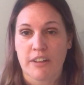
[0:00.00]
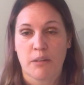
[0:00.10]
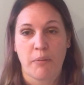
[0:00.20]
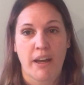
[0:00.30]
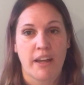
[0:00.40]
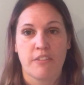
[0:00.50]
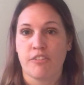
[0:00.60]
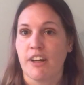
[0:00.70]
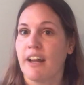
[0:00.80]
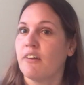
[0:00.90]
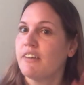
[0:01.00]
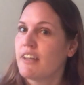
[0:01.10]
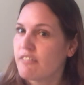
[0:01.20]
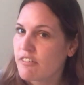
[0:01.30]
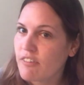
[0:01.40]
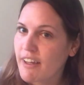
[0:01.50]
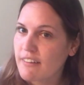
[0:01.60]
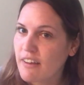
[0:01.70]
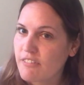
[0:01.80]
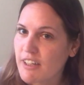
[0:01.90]
Am I afraid I'll never find
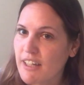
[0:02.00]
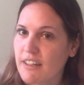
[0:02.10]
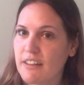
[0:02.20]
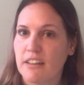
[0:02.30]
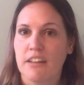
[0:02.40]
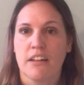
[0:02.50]
love again?